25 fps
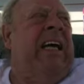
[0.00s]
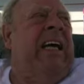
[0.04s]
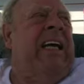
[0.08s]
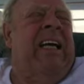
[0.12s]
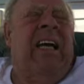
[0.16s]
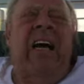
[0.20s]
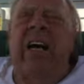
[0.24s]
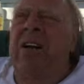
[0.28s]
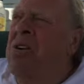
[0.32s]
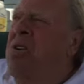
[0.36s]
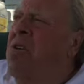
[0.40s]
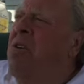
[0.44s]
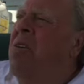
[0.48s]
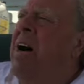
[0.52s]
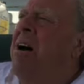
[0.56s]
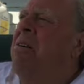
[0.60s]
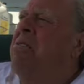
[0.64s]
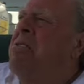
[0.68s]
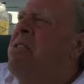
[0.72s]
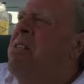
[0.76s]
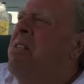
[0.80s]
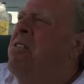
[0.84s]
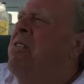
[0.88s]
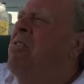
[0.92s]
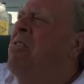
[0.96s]
and I knew I
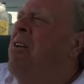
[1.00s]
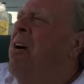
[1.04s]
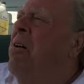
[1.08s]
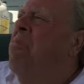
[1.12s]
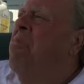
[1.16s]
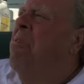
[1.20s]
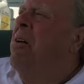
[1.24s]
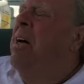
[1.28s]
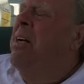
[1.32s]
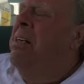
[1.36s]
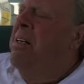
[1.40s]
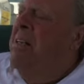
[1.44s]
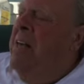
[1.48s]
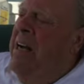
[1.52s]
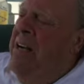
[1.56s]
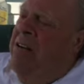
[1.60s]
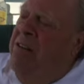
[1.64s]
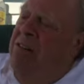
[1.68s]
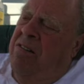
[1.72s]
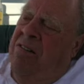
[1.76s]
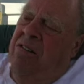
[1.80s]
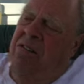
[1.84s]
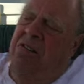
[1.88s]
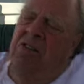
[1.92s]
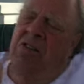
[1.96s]
was in trouble. I
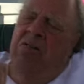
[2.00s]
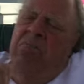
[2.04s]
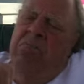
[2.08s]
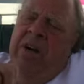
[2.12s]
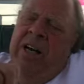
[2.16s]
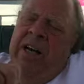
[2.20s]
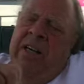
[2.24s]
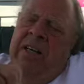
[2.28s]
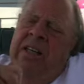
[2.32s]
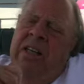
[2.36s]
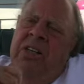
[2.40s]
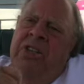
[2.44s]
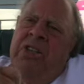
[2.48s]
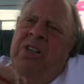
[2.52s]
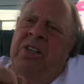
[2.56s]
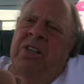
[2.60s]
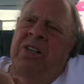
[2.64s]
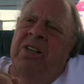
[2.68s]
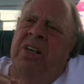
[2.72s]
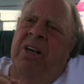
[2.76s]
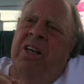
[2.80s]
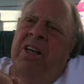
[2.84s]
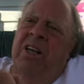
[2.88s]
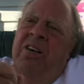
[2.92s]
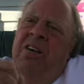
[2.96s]
couldn't turn my
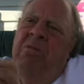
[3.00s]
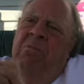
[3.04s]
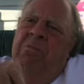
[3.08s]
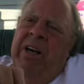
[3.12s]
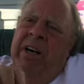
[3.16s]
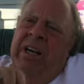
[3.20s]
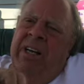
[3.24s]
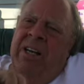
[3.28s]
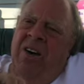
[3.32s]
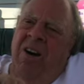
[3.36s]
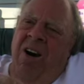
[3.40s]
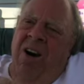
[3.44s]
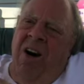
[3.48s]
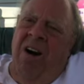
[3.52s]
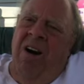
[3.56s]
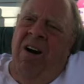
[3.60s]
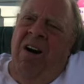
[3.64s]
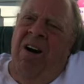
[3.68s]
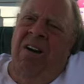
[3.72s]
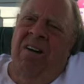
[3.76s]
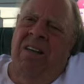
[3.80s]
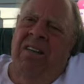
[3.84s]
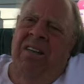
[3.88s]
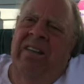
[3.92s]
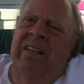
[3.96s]
ignition key on my
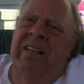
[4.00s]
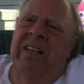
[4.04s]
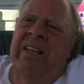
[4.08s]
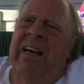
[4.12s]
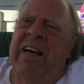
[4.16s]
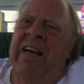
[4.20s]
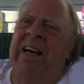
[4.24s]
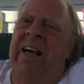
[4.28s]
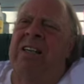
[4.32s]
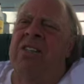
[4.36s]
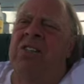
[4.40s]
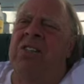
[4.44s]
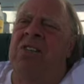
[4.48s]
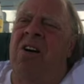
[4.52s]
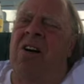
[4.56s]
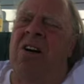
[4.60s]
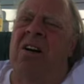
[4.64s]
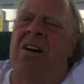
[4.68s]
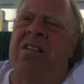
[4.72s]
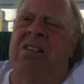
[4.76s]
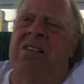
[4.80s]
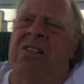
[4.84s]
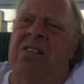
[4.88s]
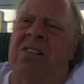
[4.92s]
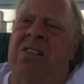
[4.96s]
car, and that had
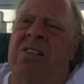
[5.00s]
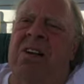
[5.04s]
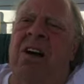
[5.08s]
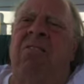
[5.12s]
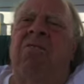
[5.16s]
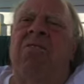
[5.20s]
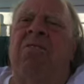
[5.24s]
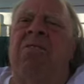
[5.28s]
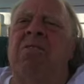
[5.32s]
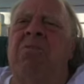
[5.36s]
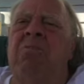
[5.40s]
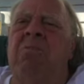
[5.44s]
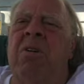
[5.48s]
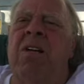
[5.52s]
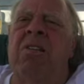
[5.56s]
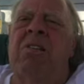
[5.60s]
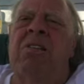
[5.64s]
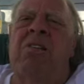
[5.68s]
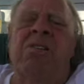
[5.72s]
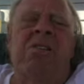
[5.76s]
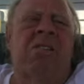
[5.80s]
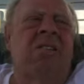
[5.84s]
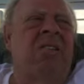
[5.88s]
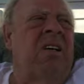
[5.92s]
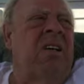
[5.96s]
started several
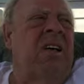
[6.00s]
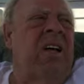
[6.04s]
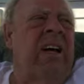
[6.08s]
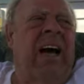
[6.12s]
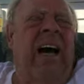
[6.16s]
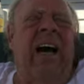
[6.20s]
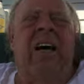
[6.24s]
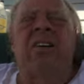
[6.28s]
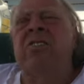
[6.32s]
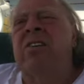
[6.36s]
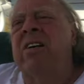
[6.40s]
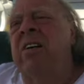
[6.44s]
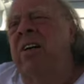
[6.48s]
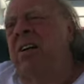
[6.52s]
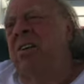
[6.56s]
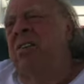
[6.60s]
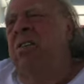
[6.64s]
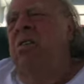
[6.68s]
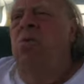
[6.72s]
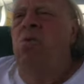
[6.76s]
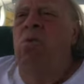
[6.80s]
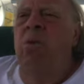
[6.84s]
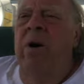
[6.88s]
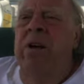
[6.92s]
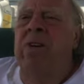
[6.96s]
months, actually into
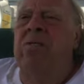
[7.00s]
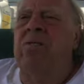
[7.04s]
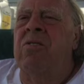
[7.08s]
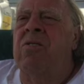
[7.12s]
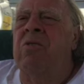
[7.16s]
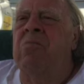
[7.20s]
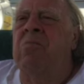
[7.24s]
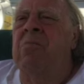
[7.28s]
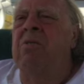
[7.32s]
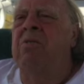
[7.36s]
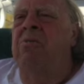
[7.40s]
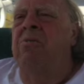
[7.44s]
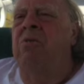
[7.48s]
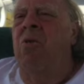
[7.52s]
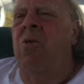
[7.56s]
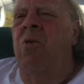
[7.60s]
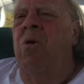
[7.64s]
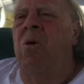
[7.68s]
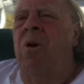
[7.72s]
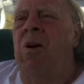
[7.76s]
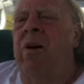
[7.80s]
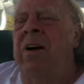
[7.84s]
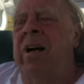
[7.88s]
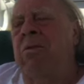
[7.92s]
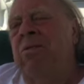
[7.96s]
the winter
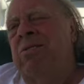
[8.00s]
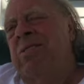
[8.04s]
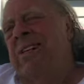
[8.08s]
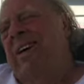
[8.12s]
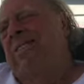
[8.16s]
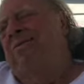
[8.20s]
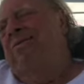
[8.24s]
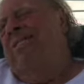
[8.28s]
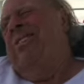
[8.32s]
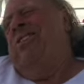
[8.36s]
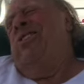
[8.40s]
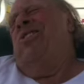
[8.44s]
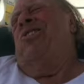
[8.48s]
before, and I was having